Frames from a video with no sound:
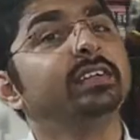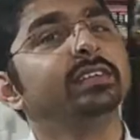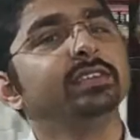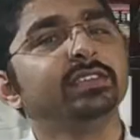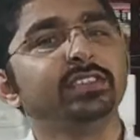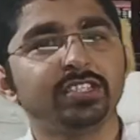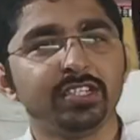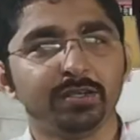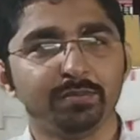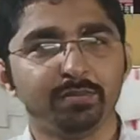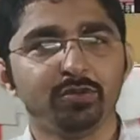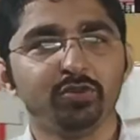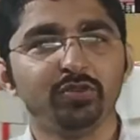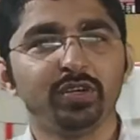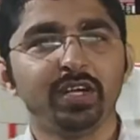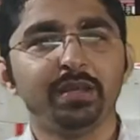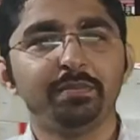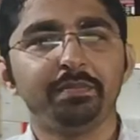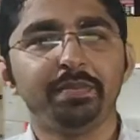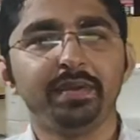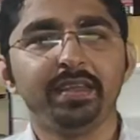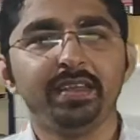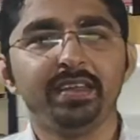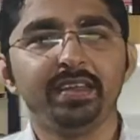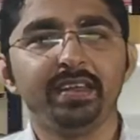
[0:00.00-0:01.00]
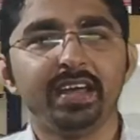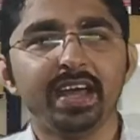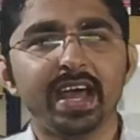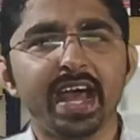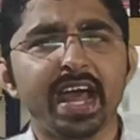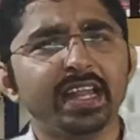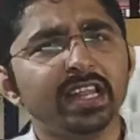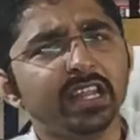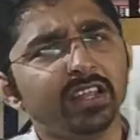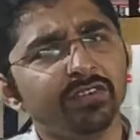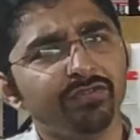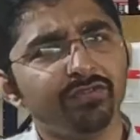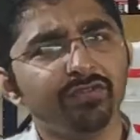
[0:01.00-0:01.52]
WIP
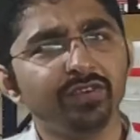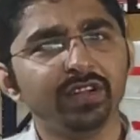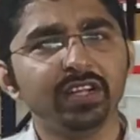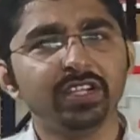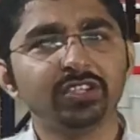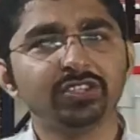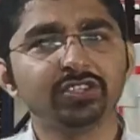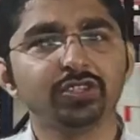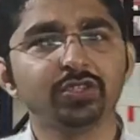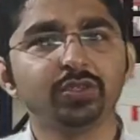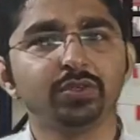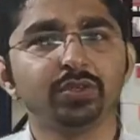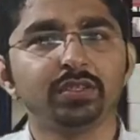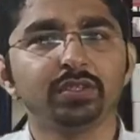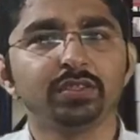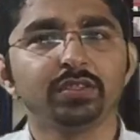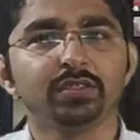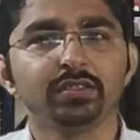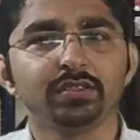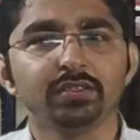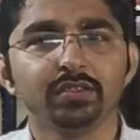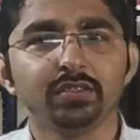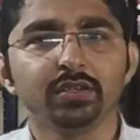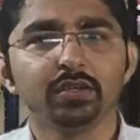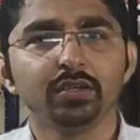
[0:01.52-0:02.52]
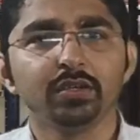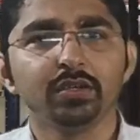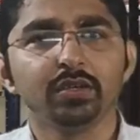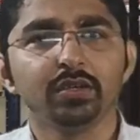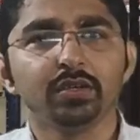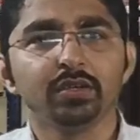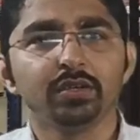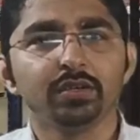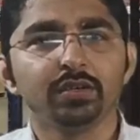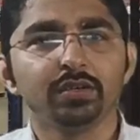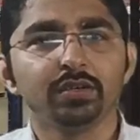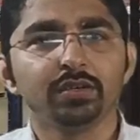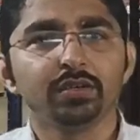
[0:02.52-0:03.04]
and the finished good.
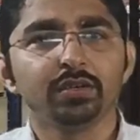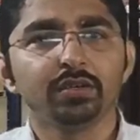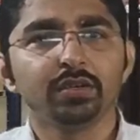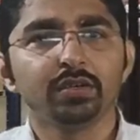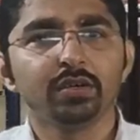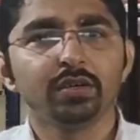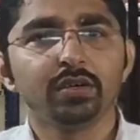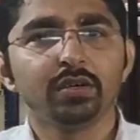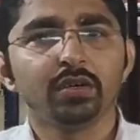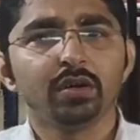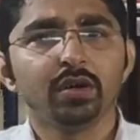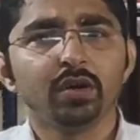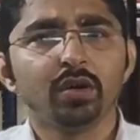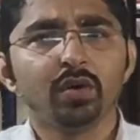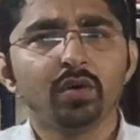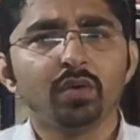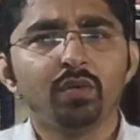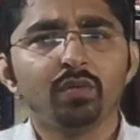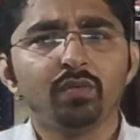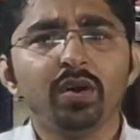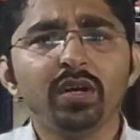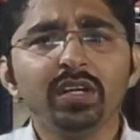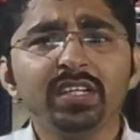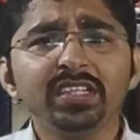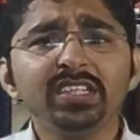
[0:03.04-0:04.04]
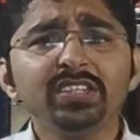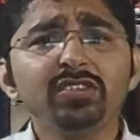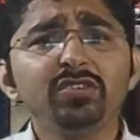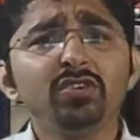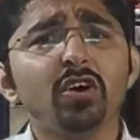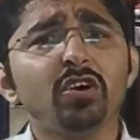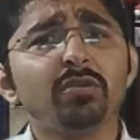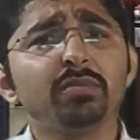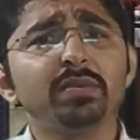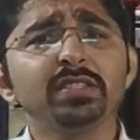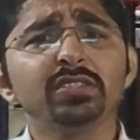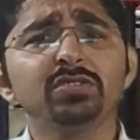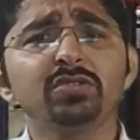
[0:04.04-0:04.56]
What are the
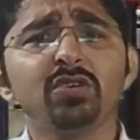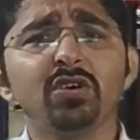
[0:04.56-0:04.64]
common